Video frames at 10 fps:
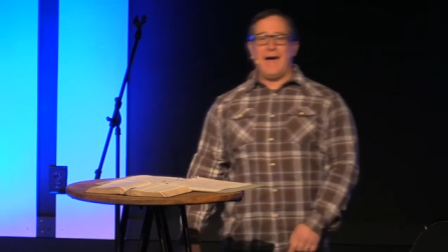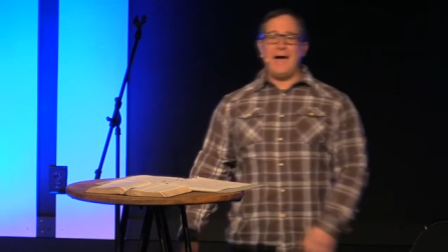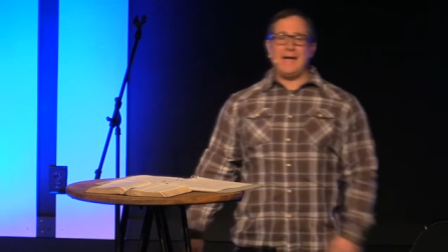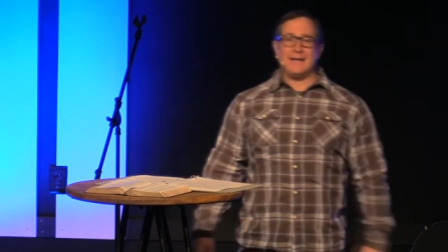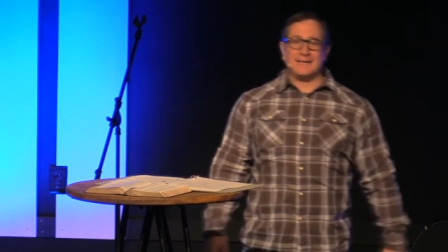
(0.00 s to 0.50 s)

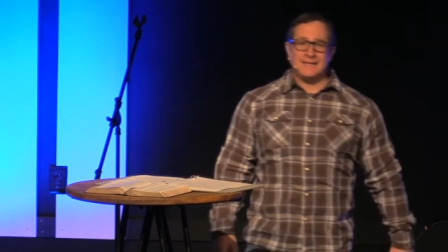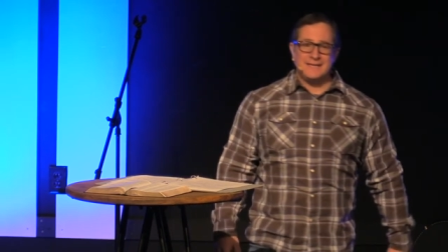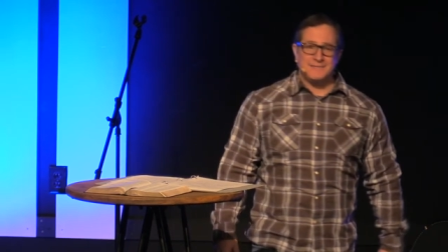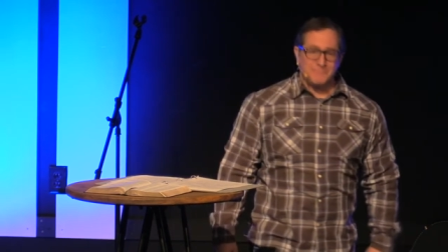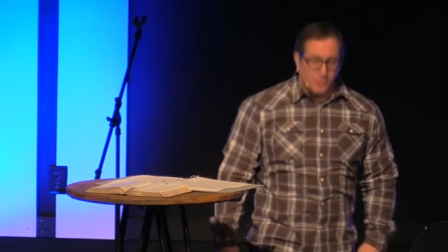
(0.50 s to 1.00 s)
I had
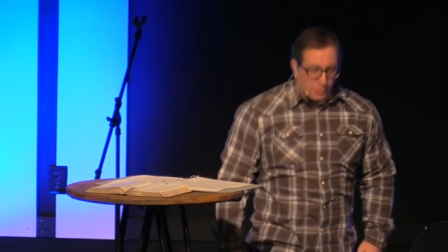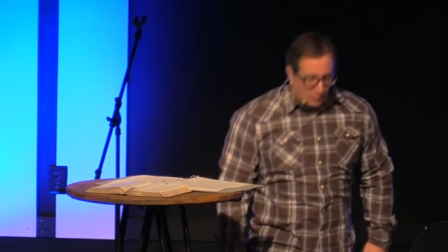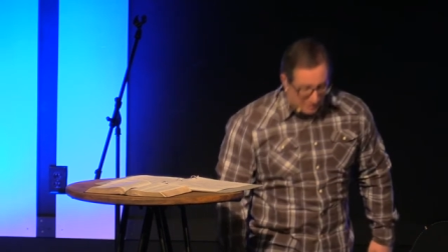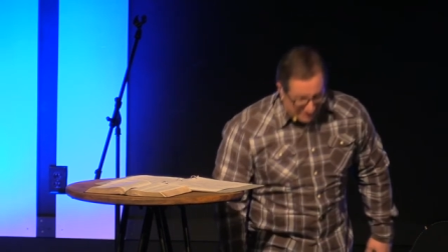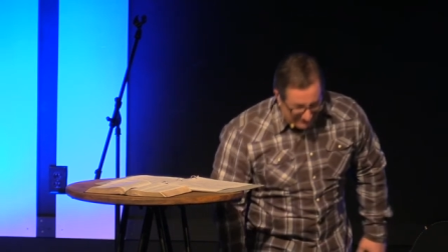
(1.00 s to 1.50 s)
leaned
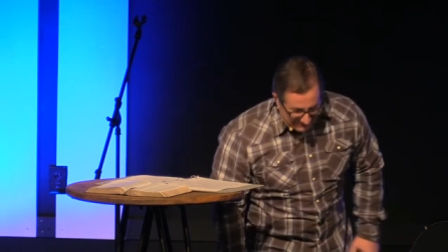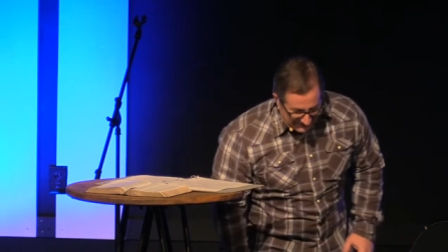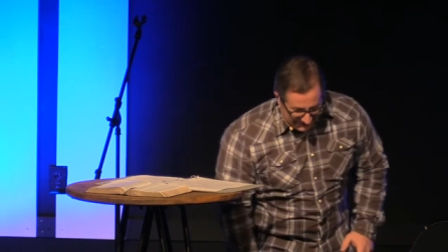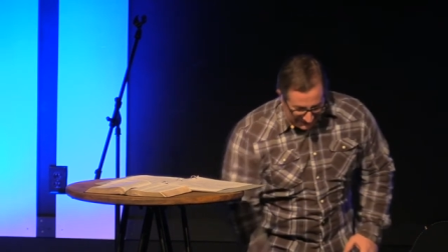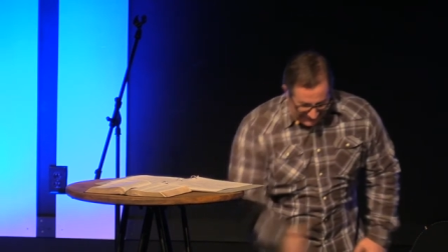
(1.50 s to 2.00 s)
forward,
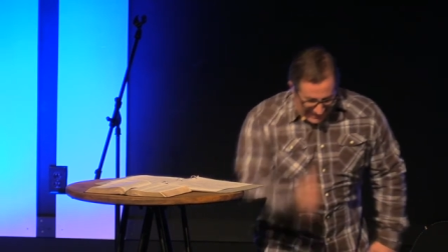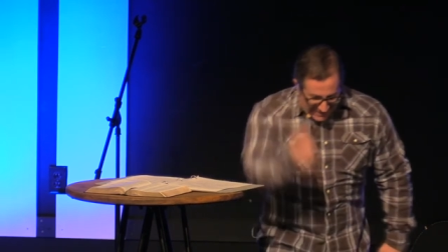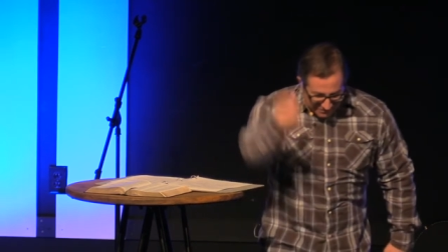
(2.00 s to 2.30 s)
and